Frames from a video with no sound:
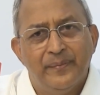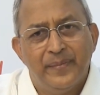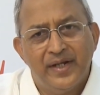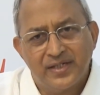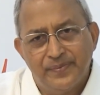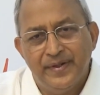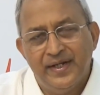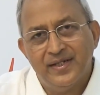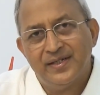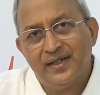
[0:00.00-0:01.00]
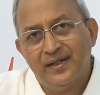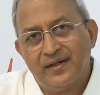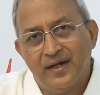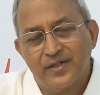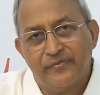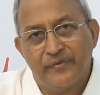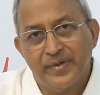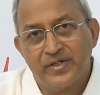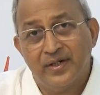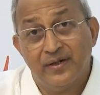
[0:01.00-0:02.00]
by experiencing the
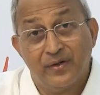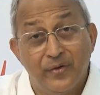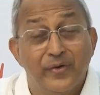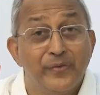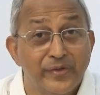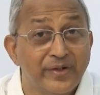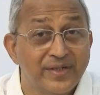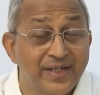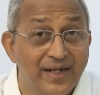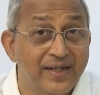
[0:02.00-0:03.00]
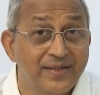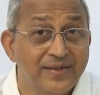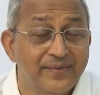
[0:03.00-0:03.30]
transformation God works in us,